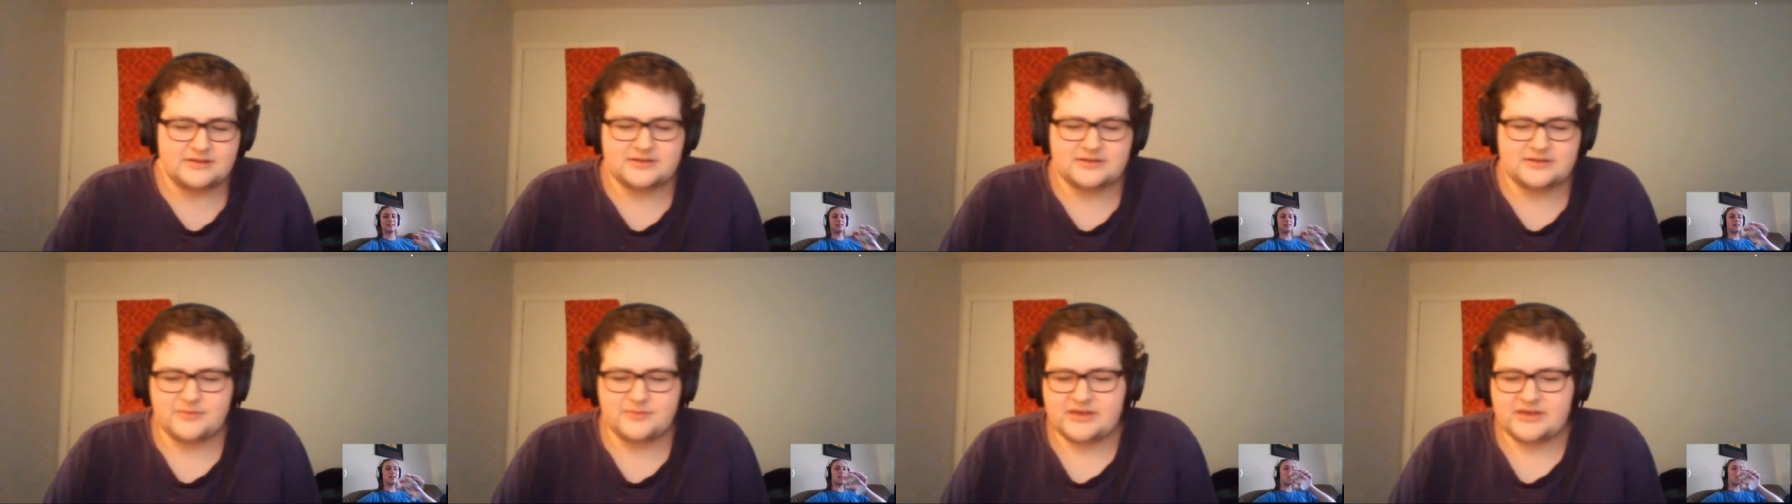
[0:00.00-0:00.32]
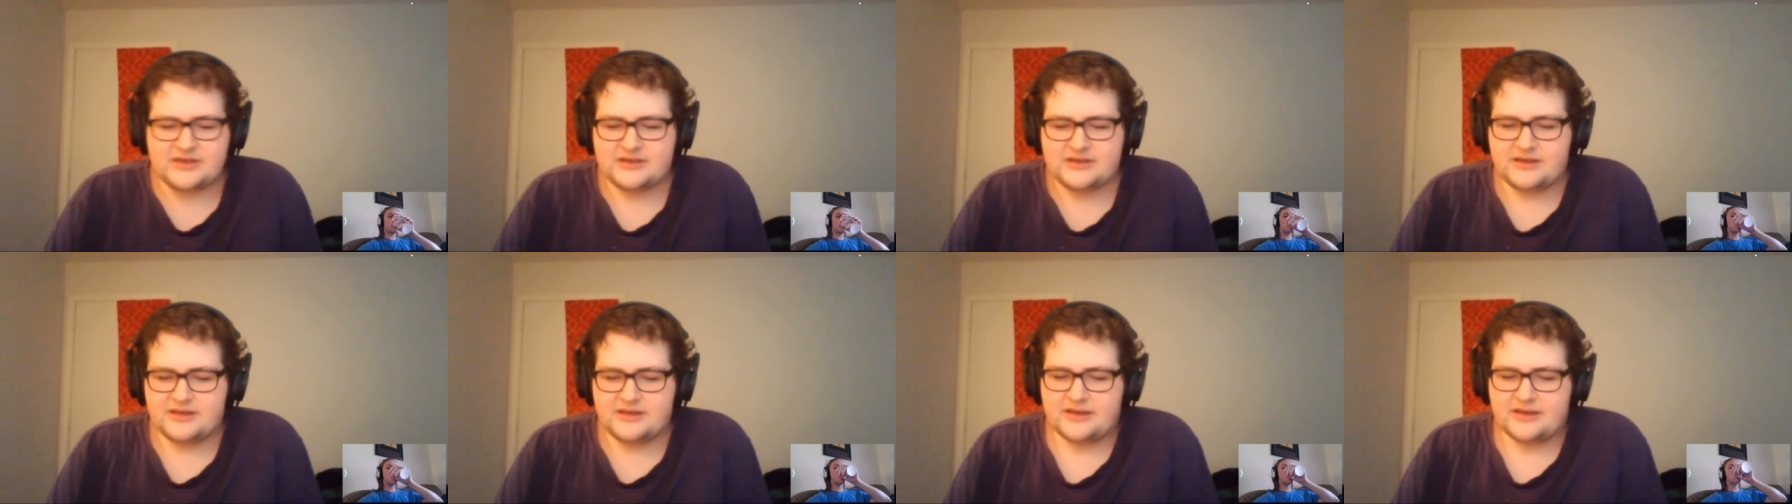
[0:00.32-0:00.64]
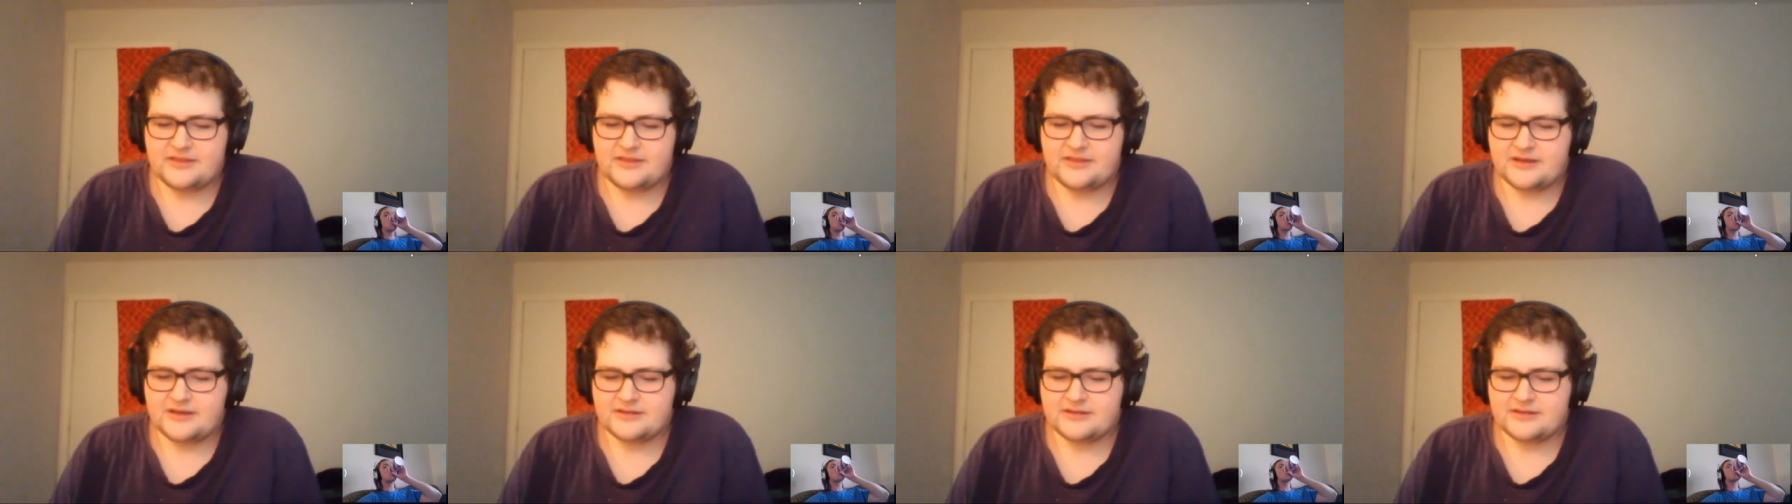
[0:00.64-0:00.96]
To me, I
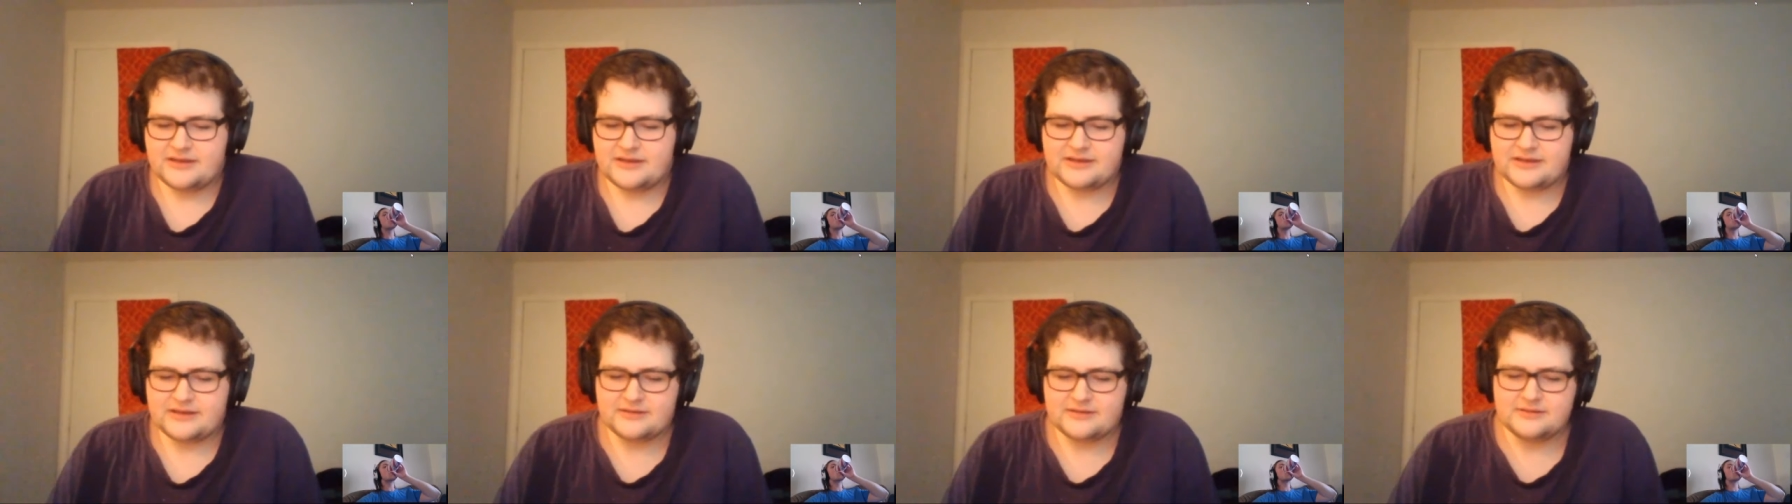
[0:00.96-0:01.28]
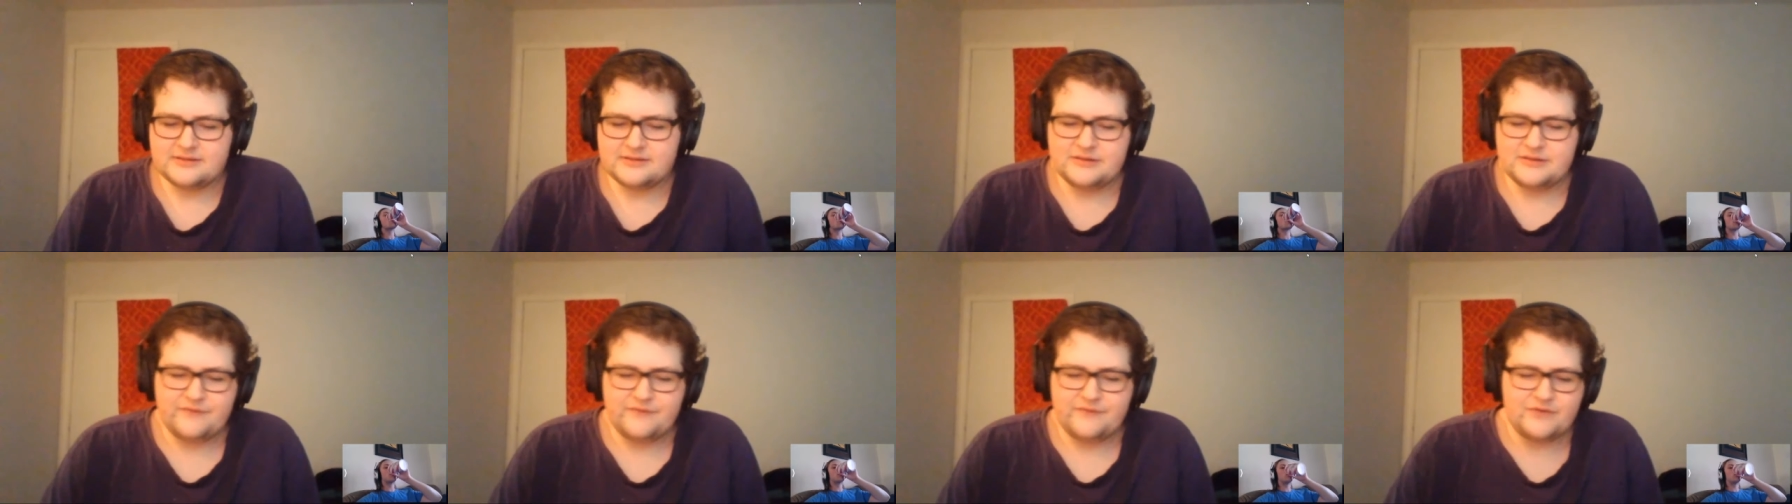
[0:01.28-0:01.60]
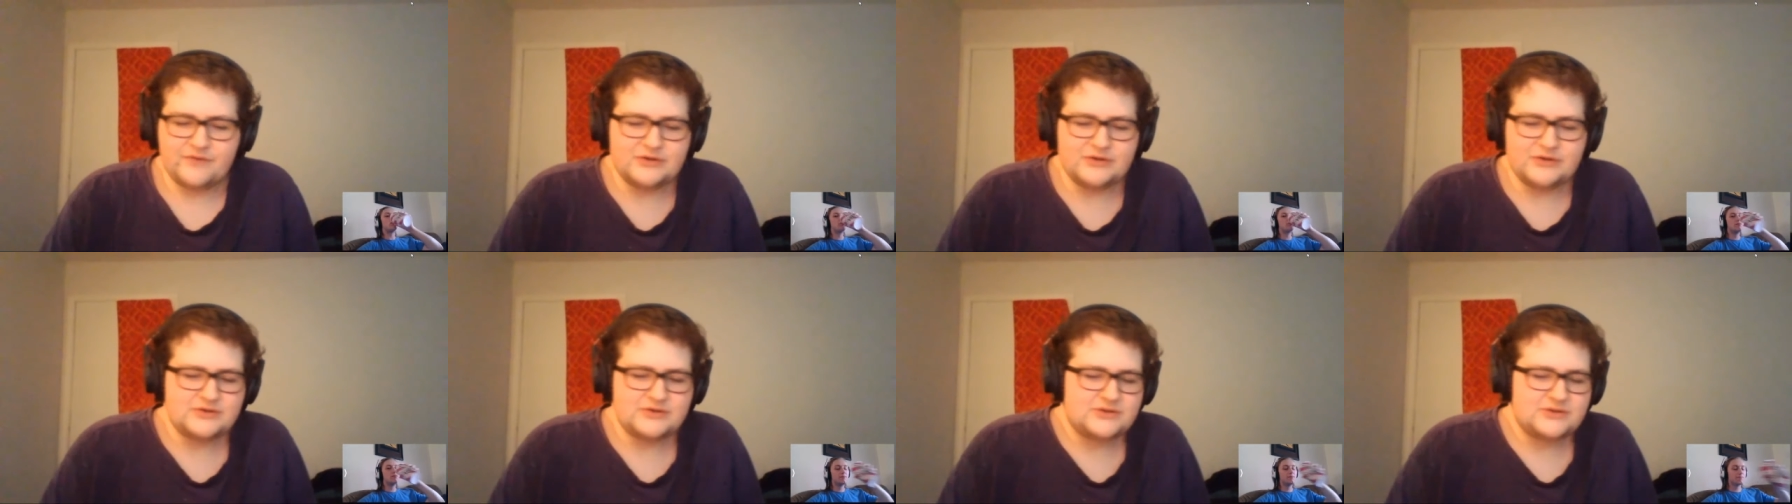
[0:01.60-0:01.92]
think like the
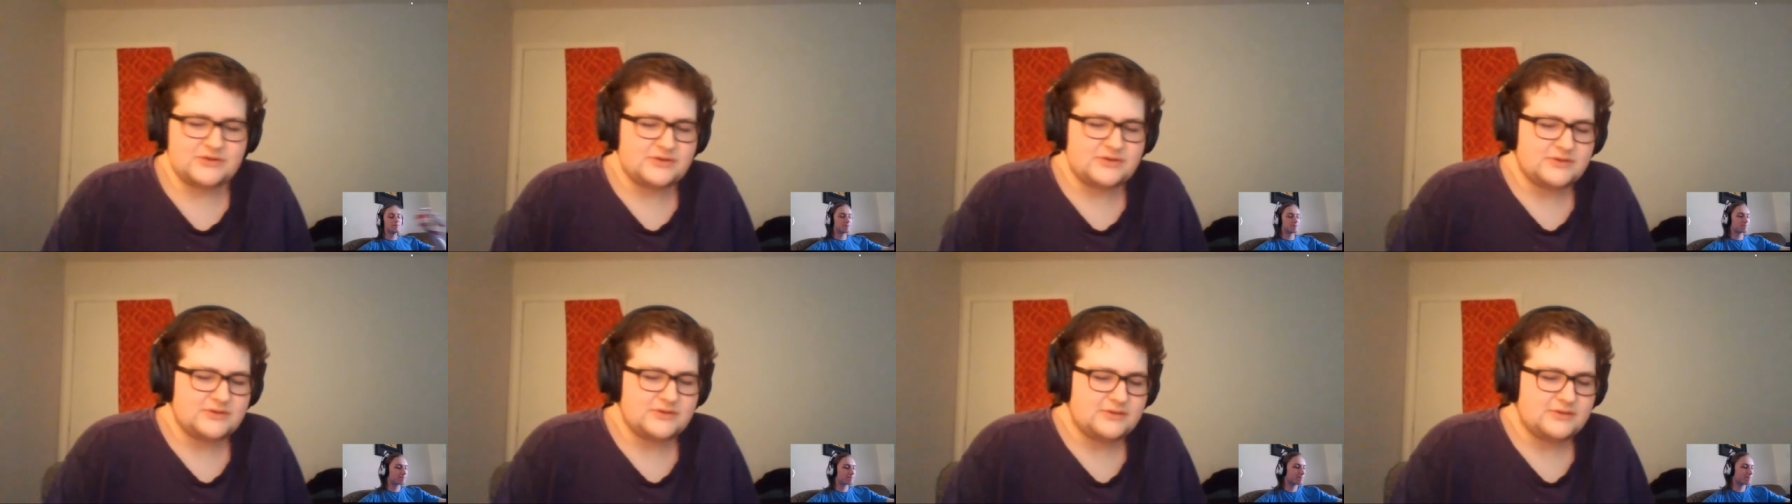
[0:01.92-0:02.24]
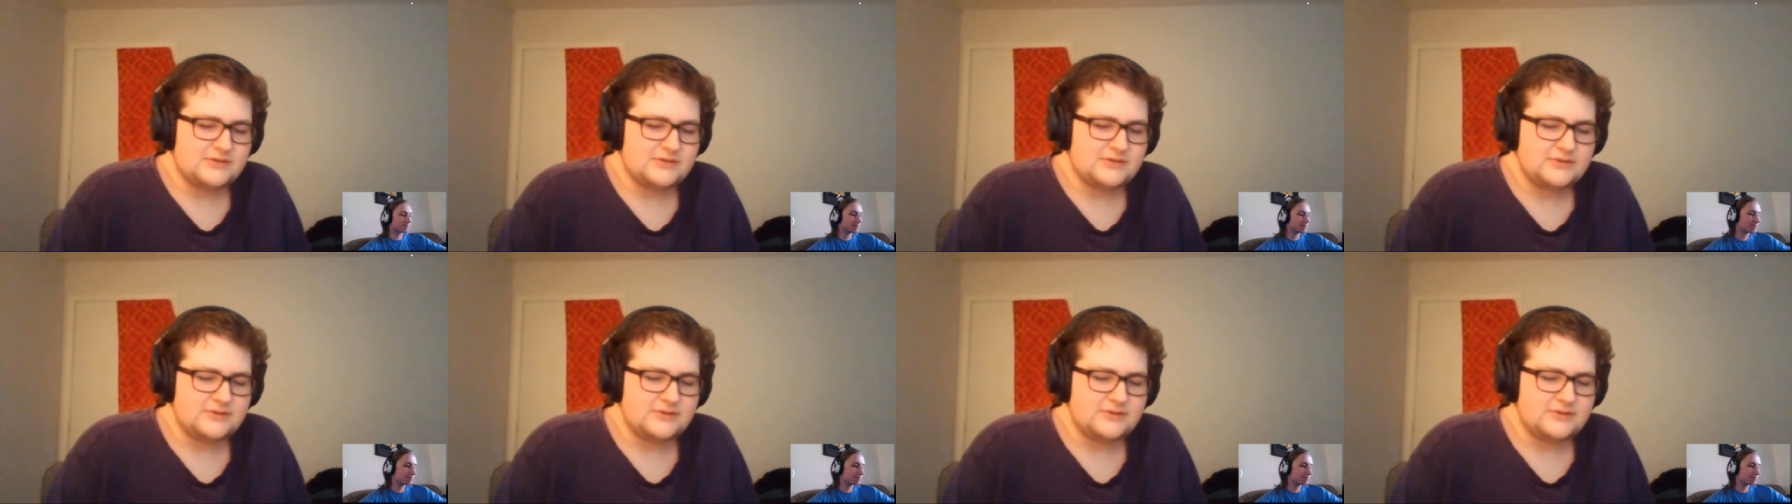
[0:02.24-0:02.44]
first